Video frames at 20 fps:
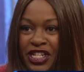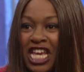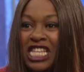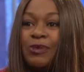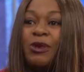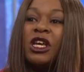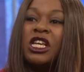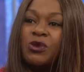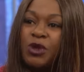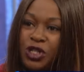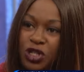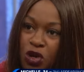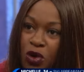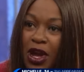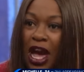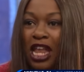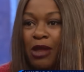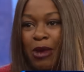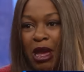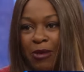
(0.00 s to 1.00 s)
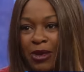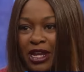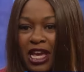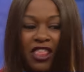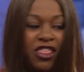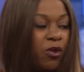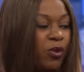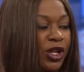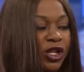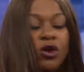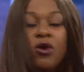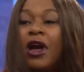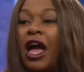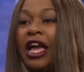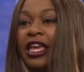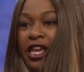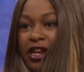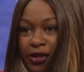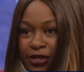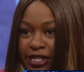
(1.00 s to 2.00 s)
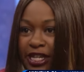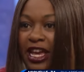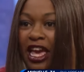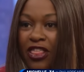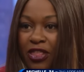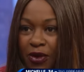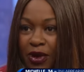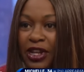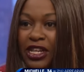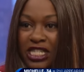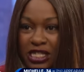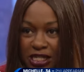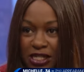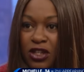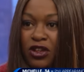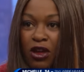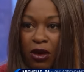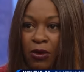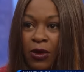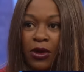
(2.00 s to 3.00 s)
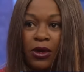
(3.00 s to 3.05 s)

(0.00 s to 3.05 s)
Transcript: chance because we do got a baby together. We do got years together, and it's, you know?